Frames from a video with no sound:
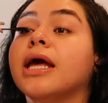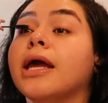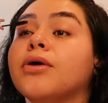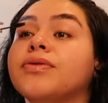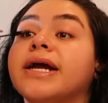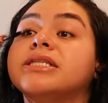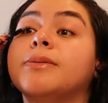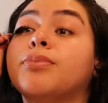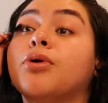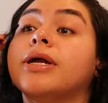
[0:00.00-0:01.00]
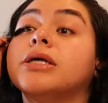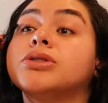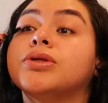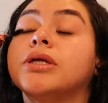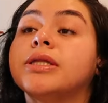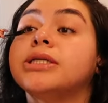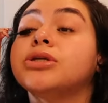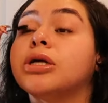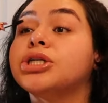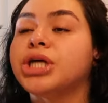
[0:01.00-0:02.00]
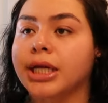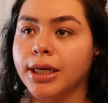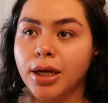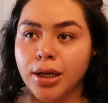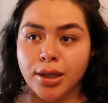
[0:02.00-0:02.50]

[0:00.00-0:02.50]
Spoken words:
they don't think it's important, so then they start shedding